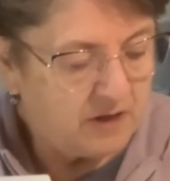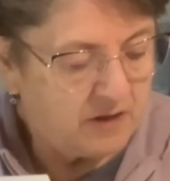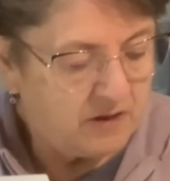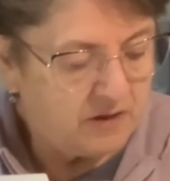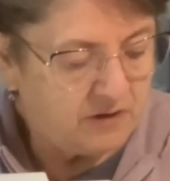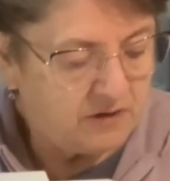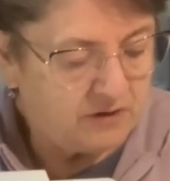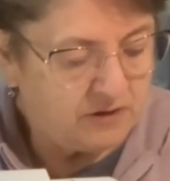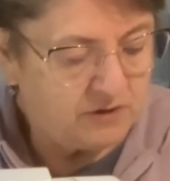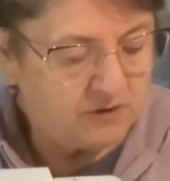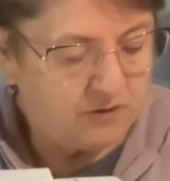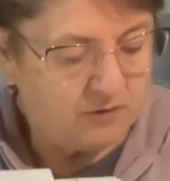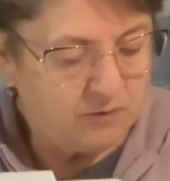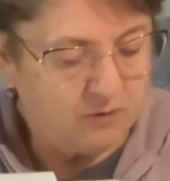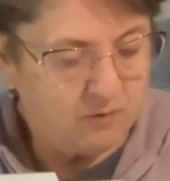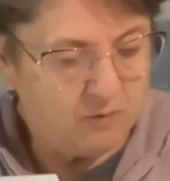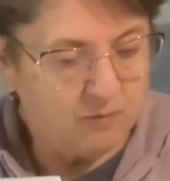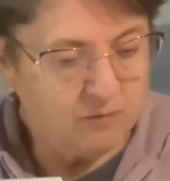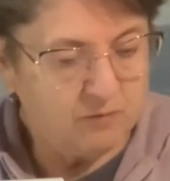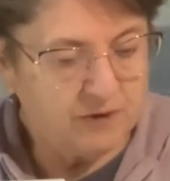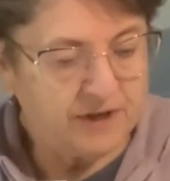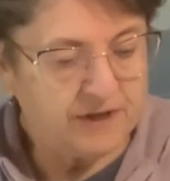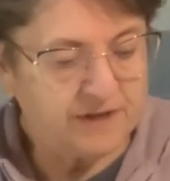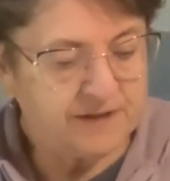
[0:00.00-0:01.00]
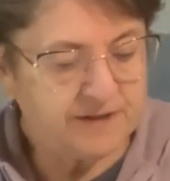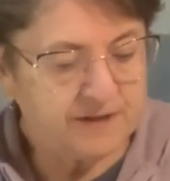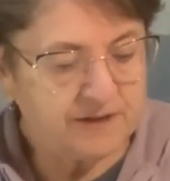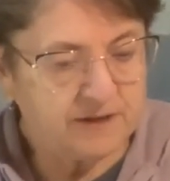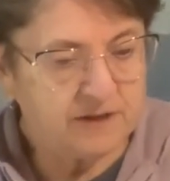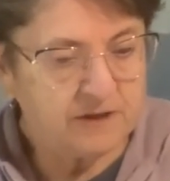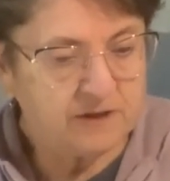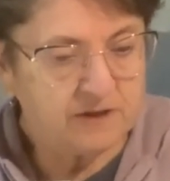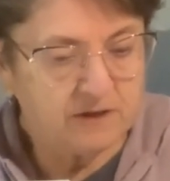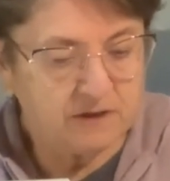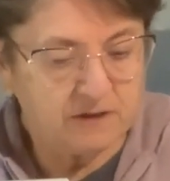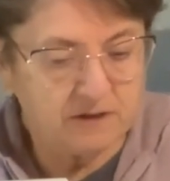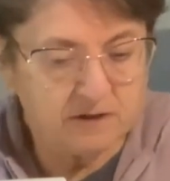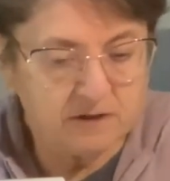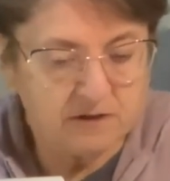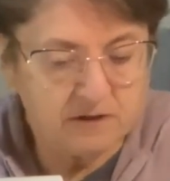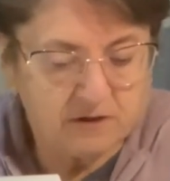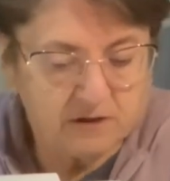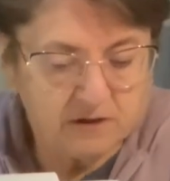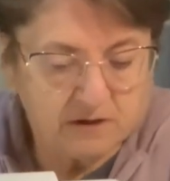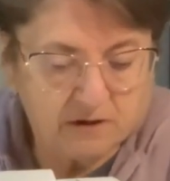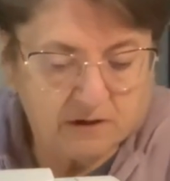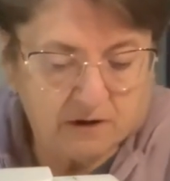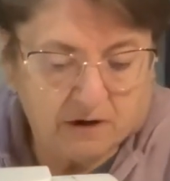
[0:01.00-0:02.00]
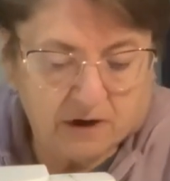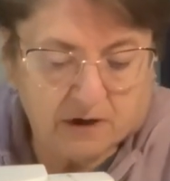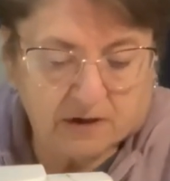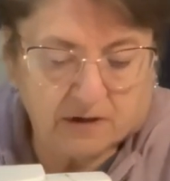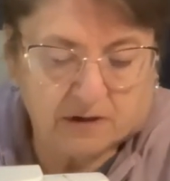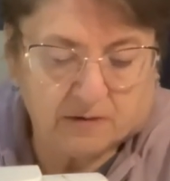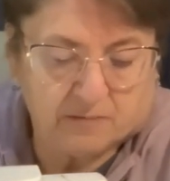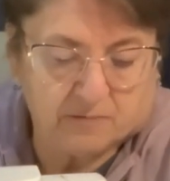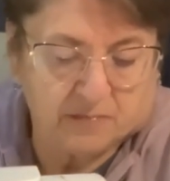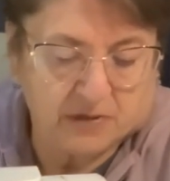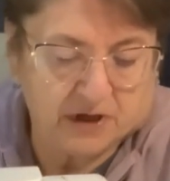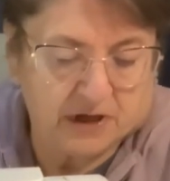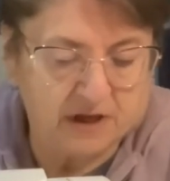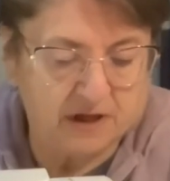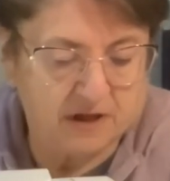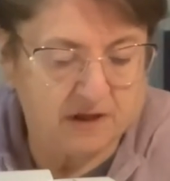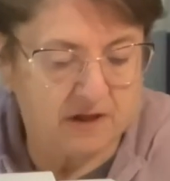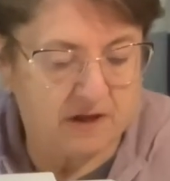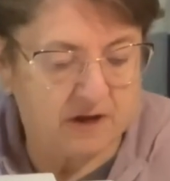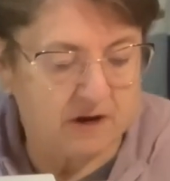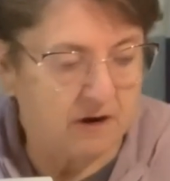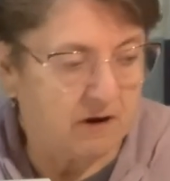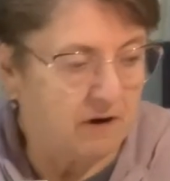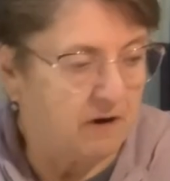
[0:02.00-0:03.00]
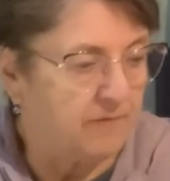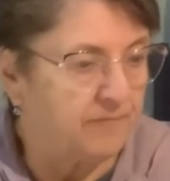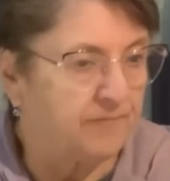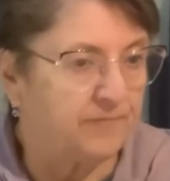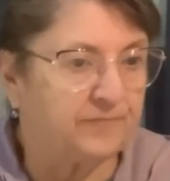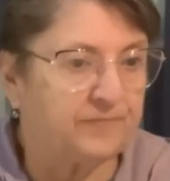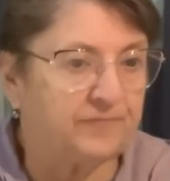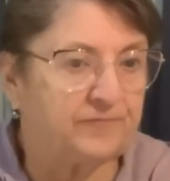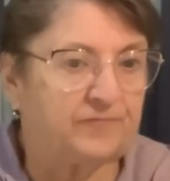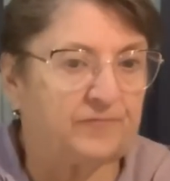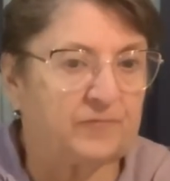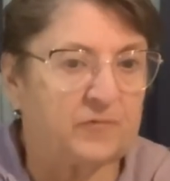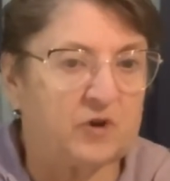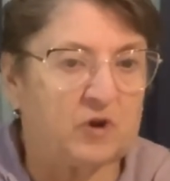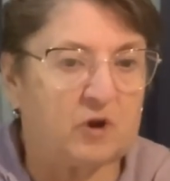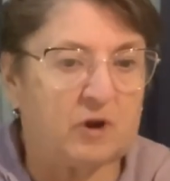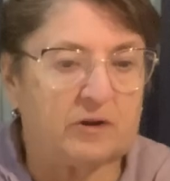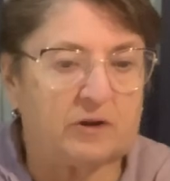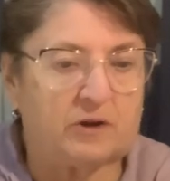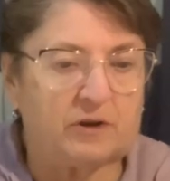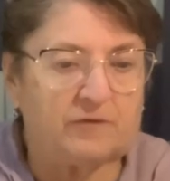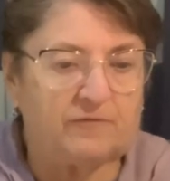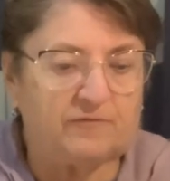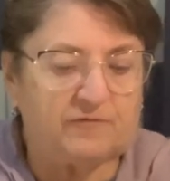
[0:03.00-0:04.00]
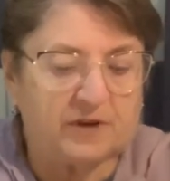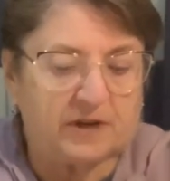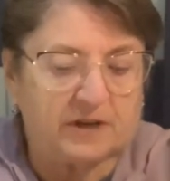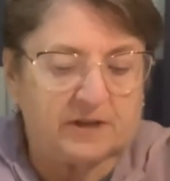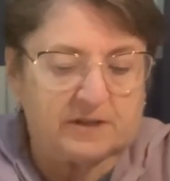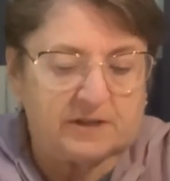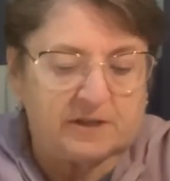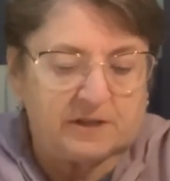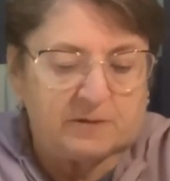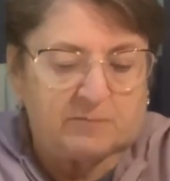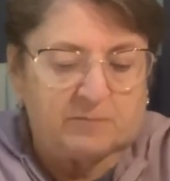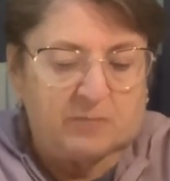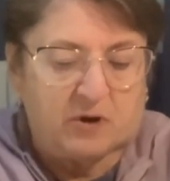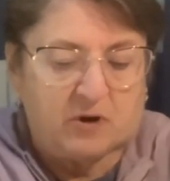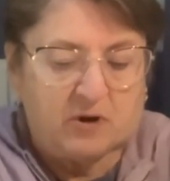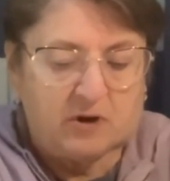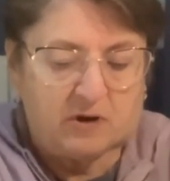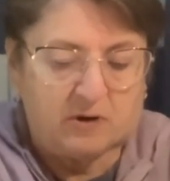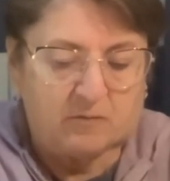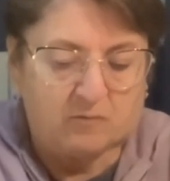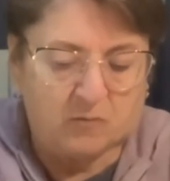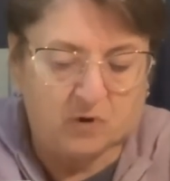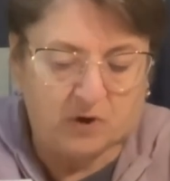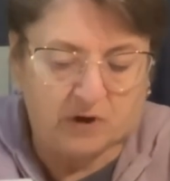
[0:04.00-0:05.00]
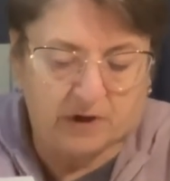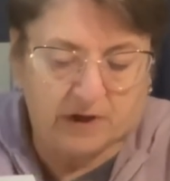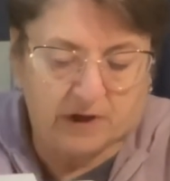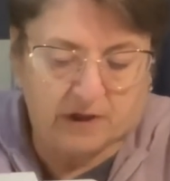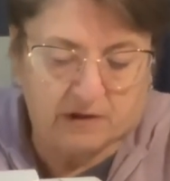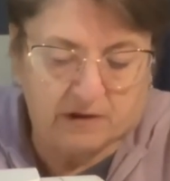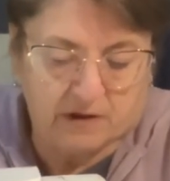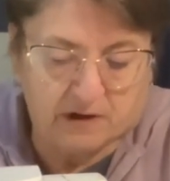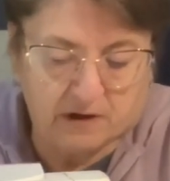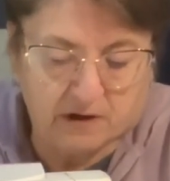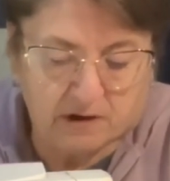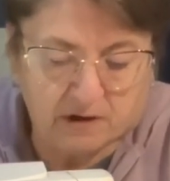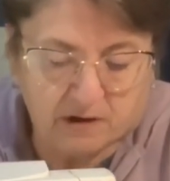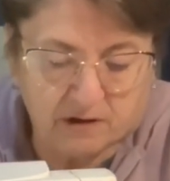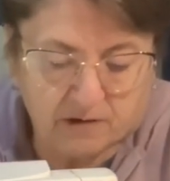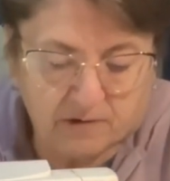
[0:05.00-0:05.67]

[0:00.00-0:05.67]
There's no reason to not be there. So I'm going to fix this bottom one, I think.